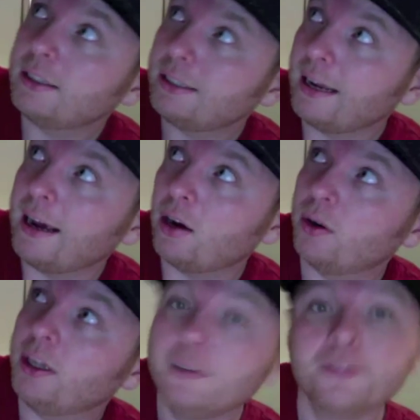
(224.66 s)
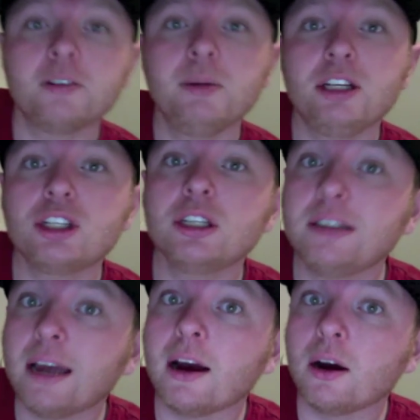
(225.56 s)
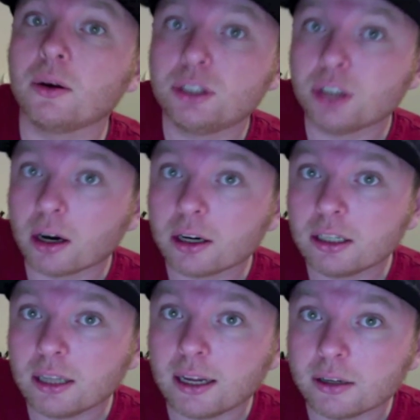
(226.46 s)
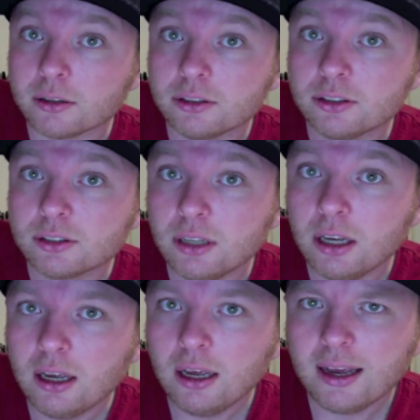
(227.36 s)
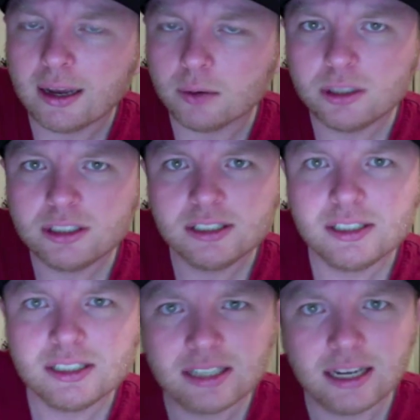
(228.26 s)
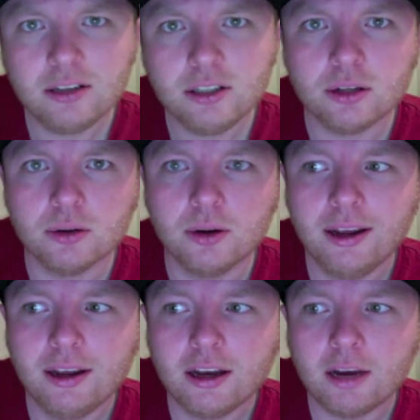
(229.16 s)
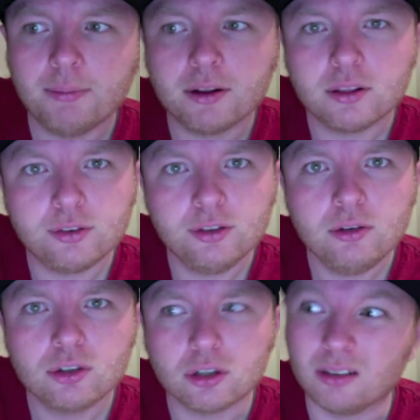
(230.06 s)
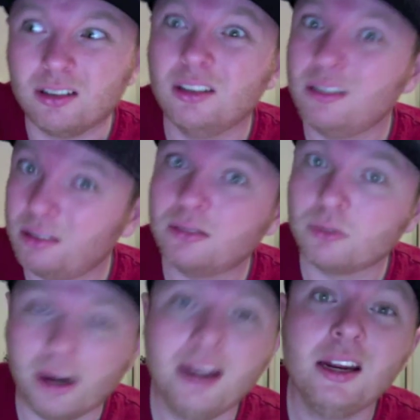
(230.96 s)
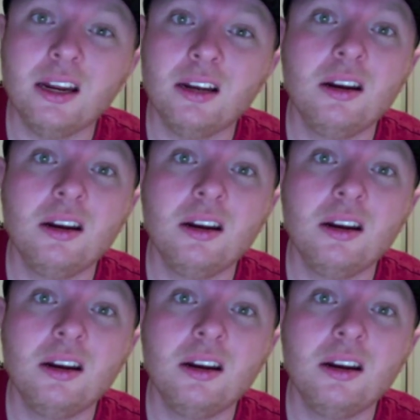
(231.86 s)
now, information now, dark clouds. And what does this tell you about the future? Rain.